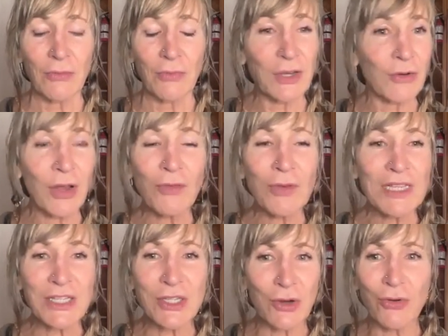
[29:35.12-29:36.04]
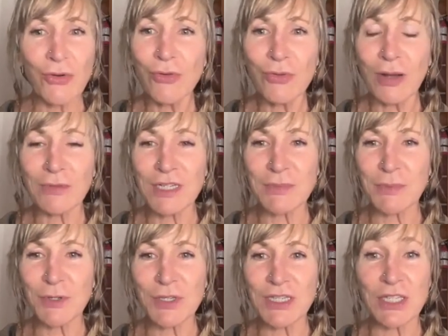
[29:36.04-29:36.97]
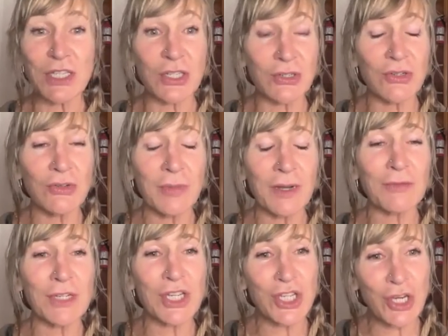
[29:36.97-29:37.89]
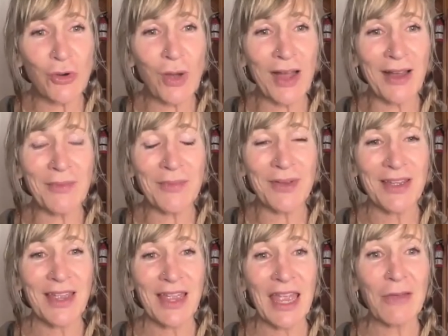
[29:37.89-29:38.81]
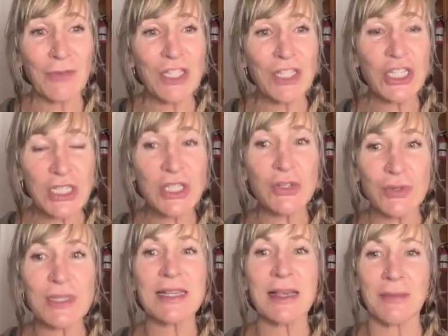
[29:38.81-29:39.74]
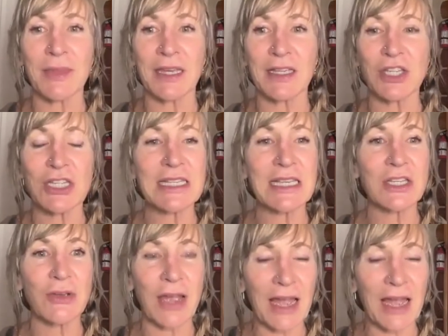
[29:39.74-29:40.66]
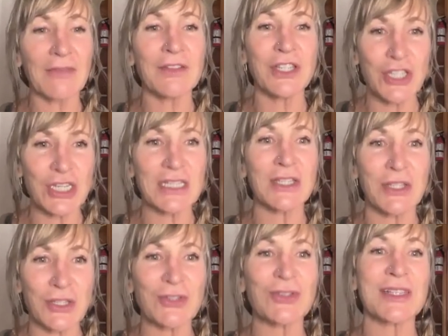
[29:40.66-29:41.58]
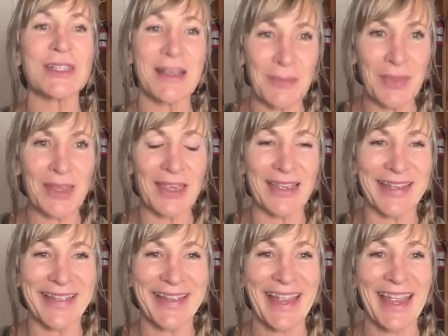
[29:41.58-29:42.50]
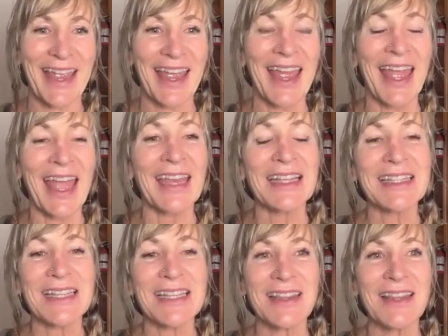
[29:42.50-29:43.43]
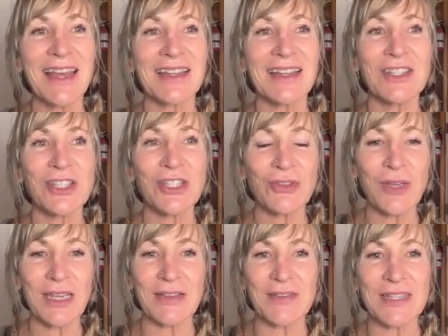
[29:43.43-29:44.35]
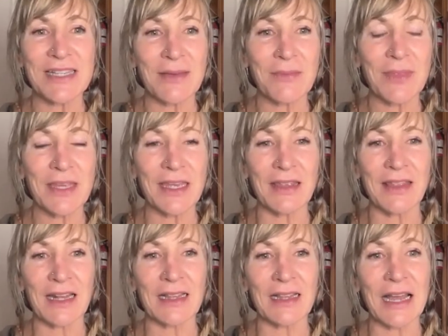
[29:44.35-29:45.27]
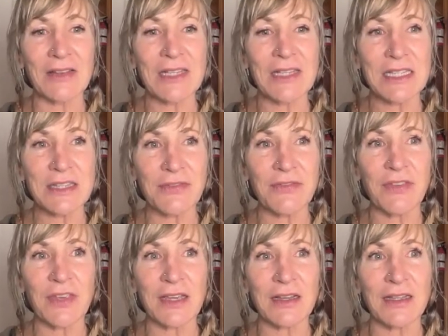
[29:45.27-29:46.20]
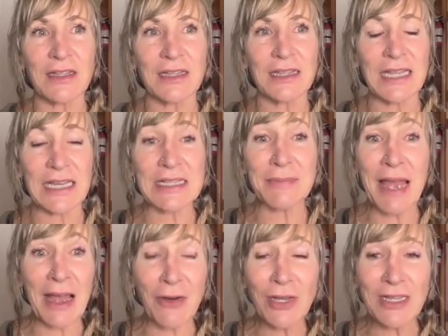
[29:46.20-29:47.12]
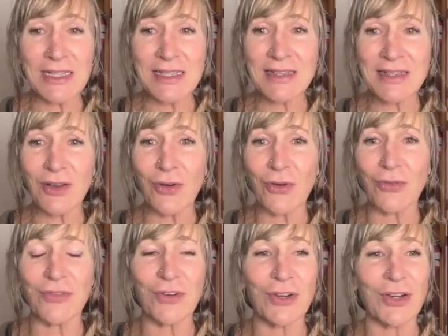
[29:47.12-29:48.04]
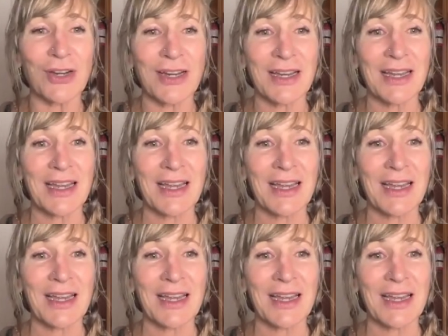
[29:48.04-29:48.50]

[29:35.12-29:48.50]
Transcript: we don't always know what we're supposed to do, but we show up and we just do something. She says you have to just do something. And it's in that doing of something that allows us to feel less powerless over